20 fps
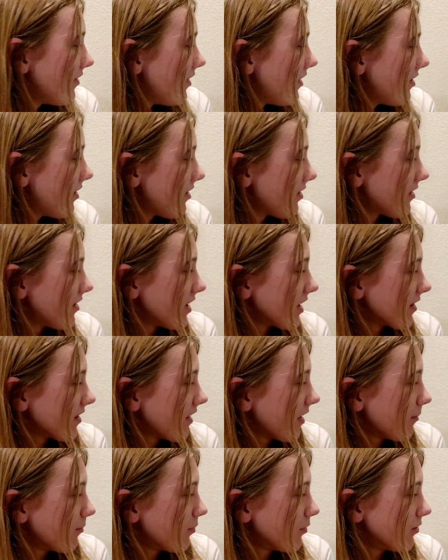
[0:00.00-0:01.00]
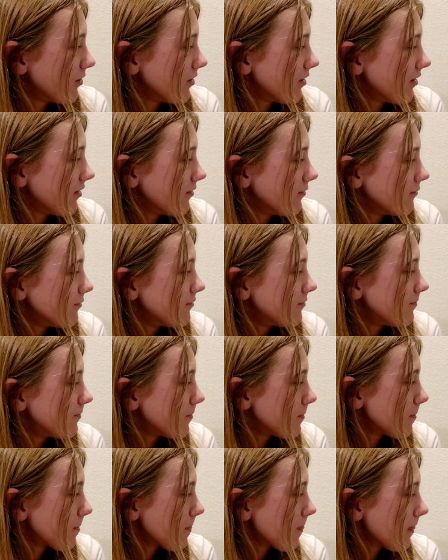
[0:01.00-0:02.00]
This is an example of
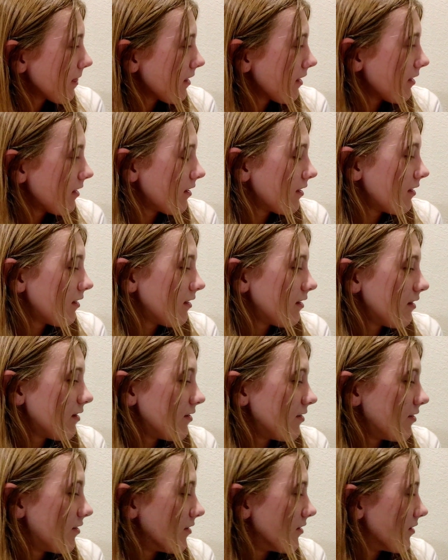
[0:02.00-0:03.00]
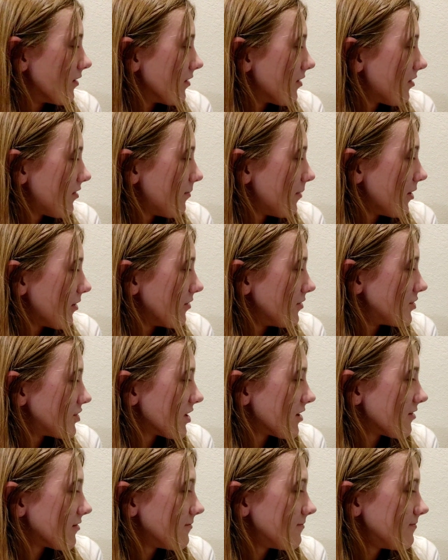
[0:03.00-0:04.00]
the smeared
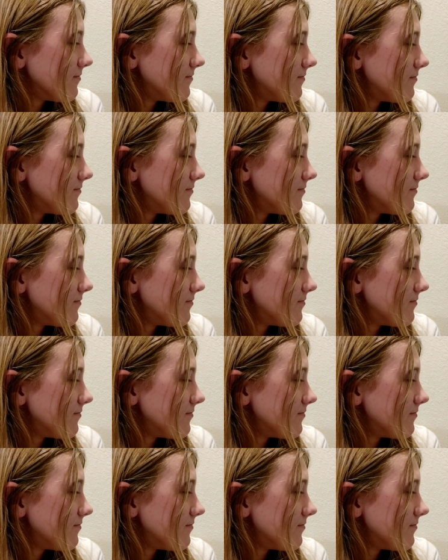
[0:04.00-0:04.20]
gel.